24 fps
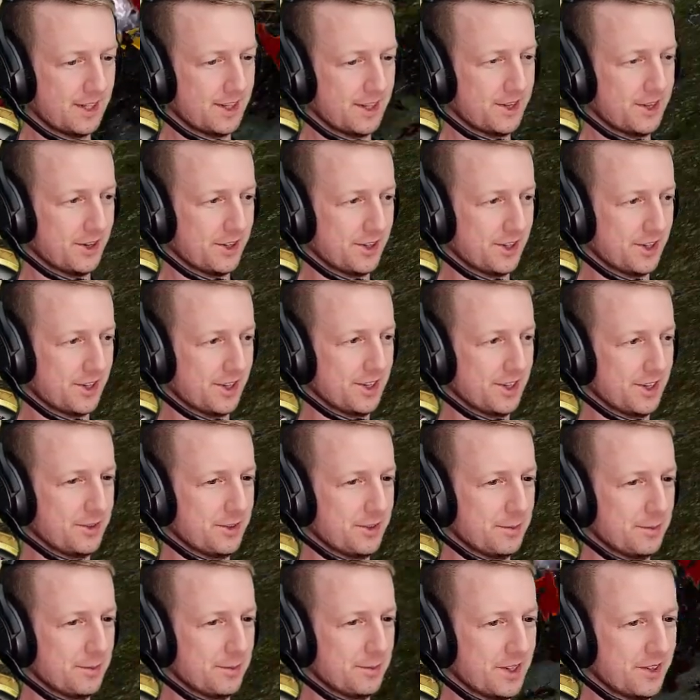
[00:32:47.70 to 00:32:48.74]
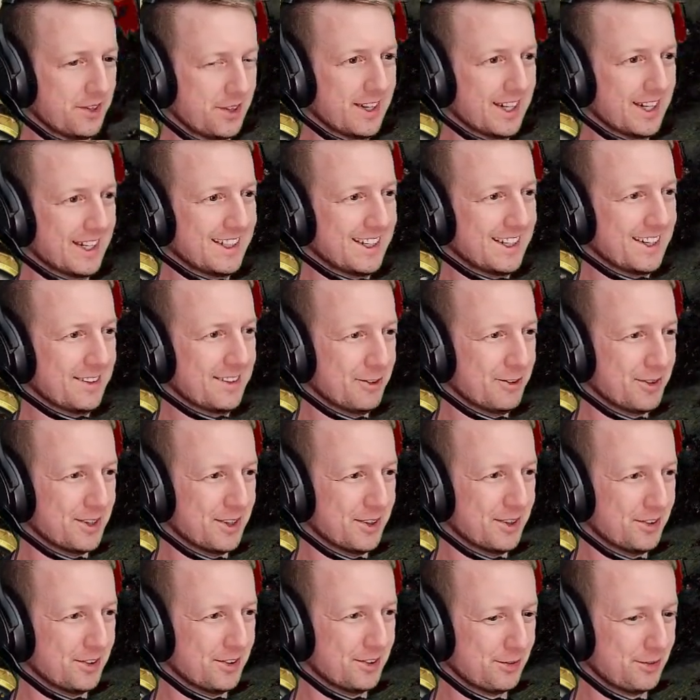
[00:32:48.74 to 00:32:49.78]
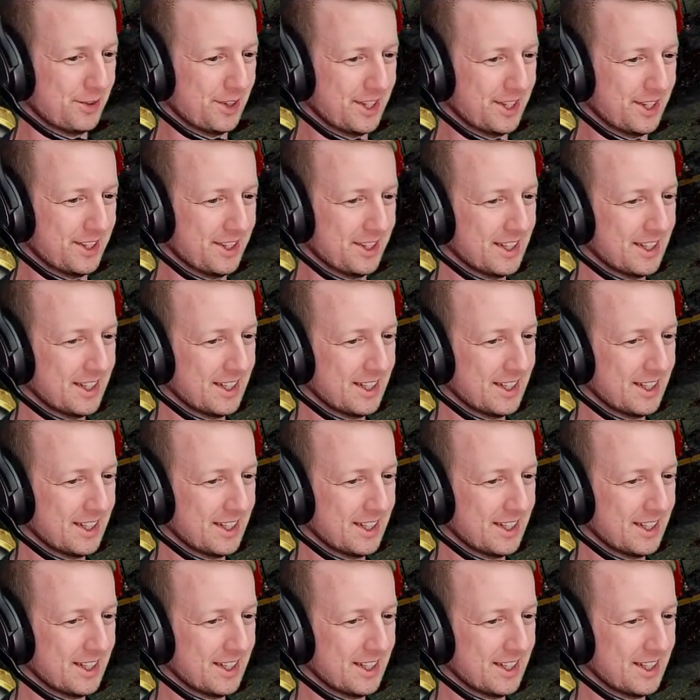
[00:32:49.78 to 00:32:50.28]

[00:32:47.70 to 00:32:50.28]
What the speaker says: They're not going to do much though. Everyone else has fled.